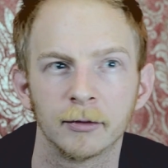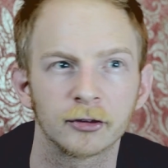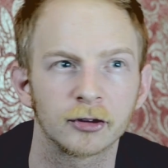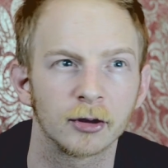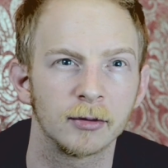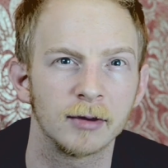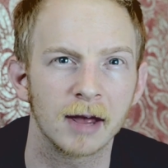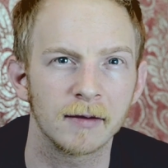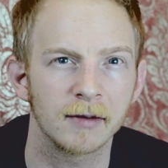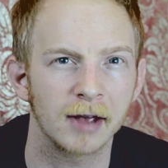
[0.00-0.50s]

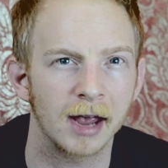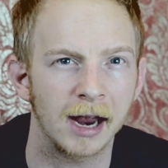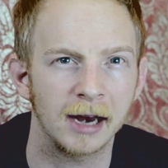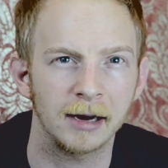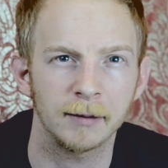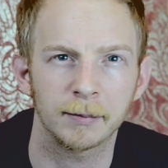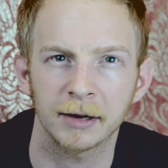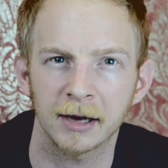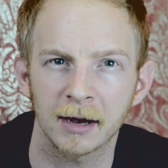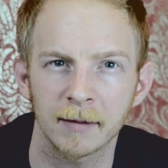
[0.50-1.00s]
So never
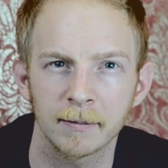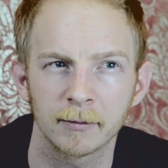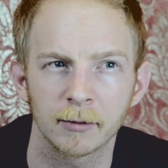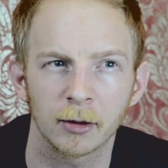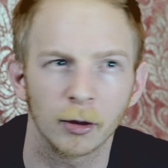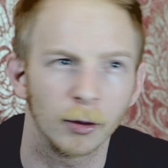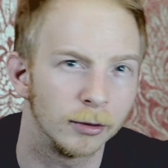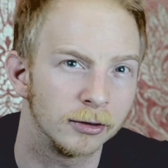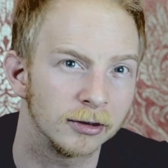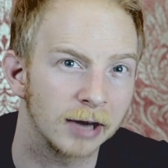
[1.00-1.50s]
8 p.m.,
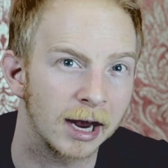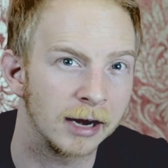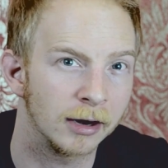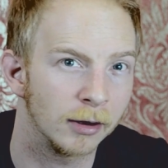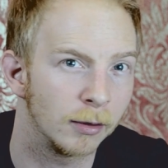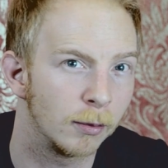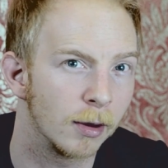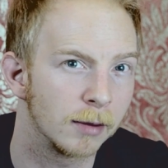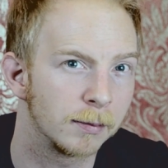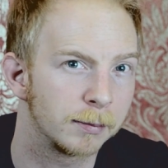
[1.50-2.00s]
always
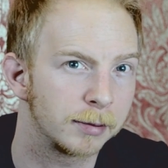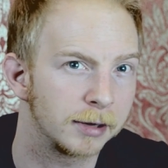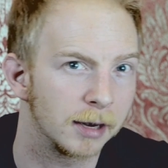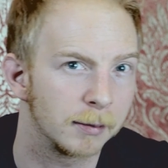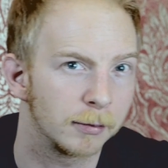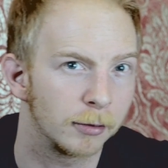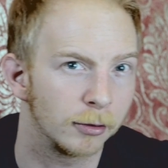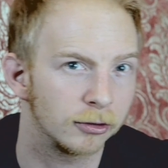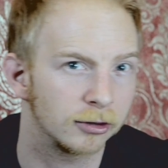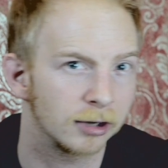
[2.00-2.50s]
8:01
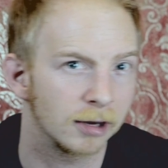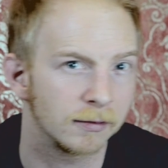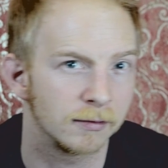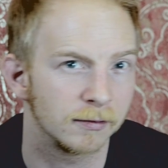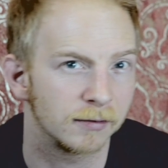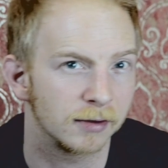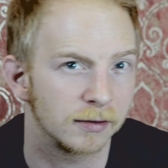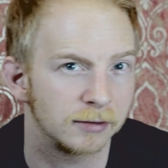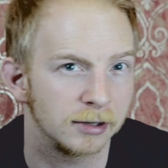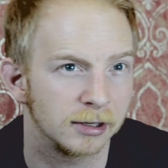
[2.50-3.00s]
p.m. or
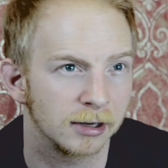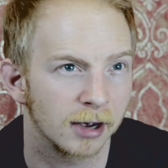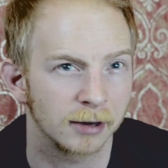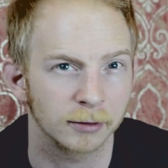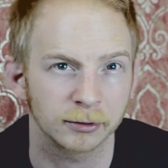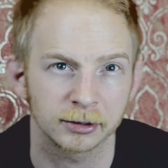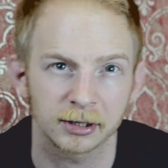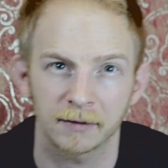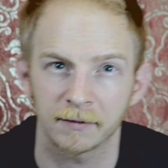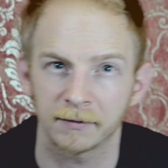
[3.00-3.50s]
7:59
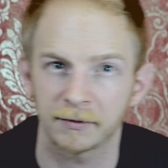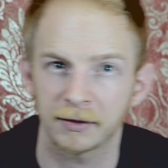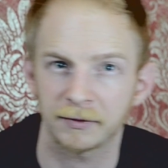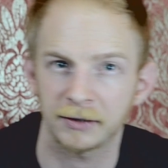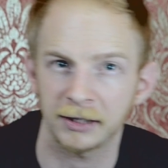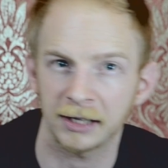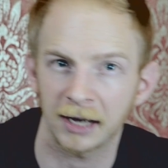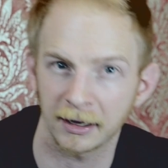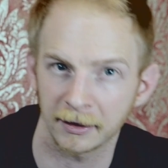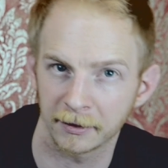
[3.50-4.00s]
or
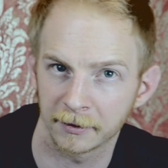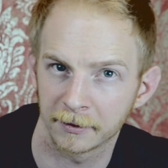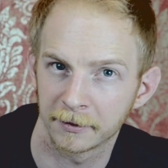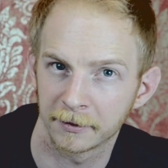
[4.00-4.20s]
7:58.